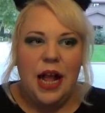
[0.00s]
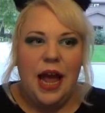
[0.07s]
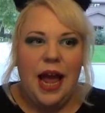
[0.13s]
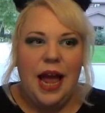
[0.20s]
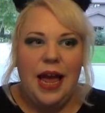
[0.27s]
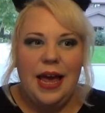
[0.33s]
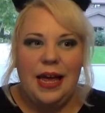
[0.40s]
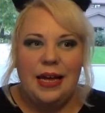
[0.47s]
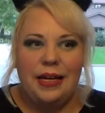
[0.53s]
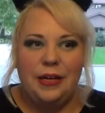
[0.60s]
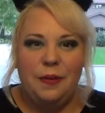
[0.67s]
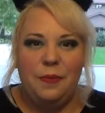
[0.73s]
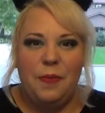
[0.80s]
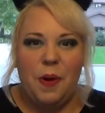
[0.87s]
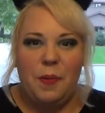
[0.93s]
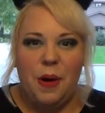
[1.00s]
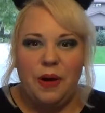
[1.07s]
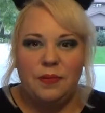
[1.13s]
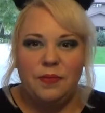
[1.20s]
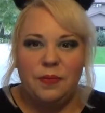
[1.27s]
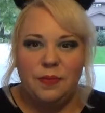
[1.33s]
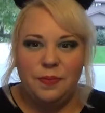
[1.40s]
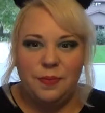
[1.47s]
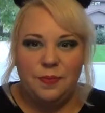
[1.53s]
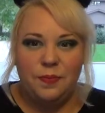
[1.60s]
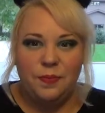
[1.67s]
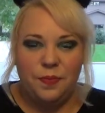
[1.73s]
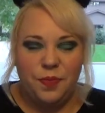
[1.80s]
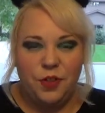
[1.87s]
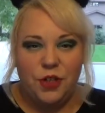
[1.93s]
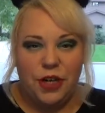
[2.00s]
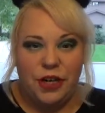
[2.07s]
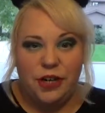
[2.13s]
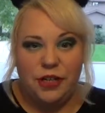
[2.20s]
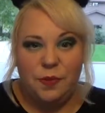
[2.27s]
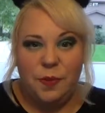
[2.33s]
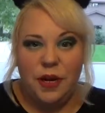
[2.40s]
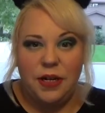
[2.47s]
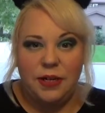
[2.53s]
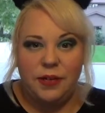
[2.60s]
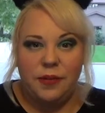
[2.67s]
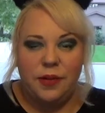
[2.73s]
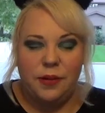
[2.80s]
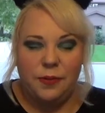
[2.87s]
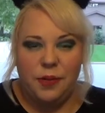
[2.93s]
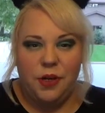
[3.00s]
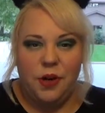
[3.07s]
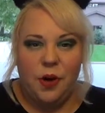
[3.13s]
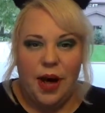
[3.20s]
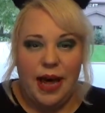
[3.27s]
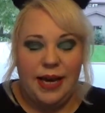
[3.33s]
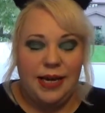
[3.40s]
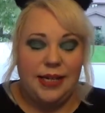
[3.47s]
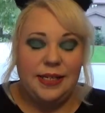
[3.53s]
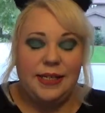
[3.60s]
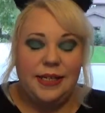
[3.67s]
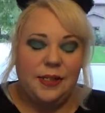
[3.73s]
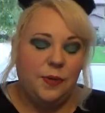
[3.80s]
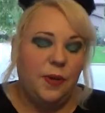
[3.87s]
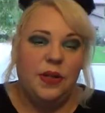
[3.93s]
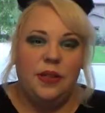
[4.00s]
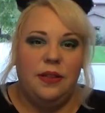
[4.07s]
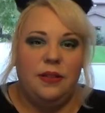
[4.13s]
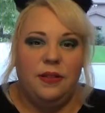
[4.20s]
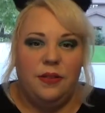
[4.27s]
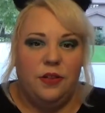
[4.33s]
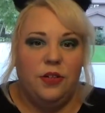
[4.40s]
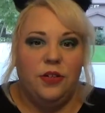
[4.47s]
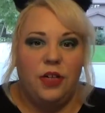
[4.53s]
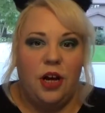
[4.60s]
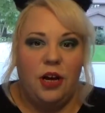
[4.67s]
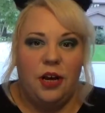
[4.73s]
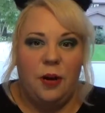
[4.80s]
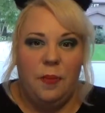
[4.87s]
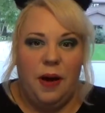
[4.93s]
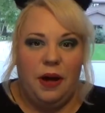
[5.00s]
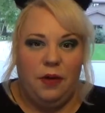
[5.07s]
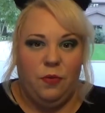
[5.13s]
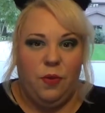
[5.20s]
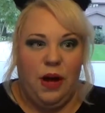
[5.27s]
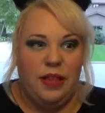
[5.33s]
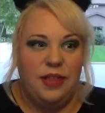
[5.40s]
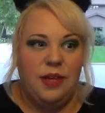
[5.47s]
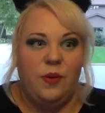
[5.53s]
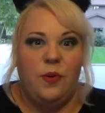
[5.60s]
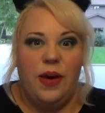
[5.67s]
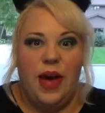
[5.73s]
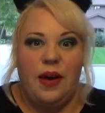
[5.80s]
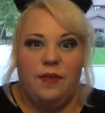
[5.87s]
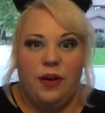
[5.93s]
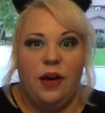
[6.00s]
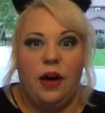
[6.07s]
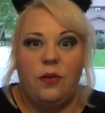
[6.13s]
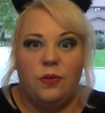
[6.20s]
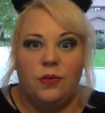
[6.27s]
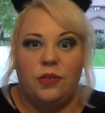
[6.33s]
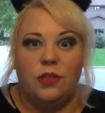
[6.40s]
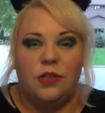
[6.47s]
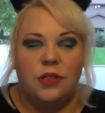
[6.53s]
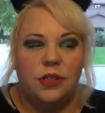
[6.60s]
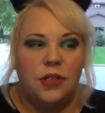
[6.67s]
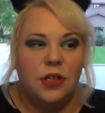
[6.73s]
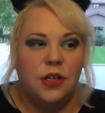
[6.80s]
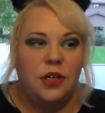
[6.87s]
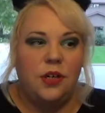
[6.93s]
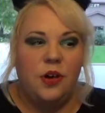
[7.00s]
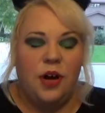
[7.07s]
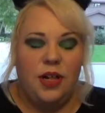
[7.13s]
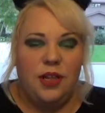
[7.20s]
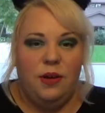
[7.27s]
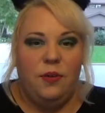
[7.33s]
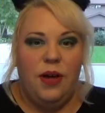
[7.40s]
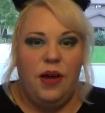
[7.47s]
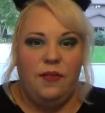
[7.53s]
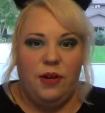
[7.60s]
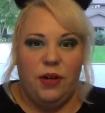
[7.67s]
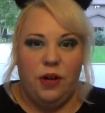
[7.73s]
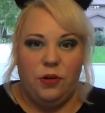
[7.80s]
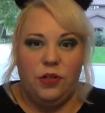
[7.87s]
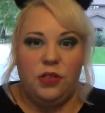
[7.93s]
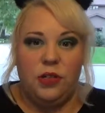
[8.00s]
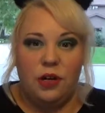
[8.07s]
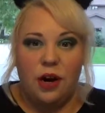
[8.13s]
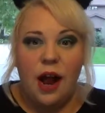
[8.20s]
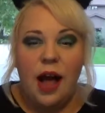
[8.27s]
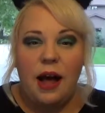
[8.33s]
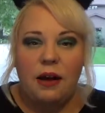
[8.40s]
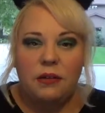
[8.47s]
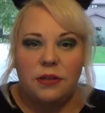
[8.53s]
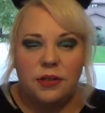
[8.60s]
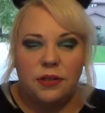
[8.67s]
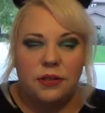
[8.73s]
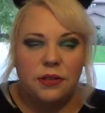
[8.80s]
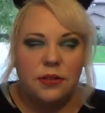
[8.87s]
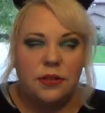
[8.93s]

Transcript: And my mom tried to explain to him, I guess that's what they're talking about. I think we have a ghost. I think we have a ghost in our house.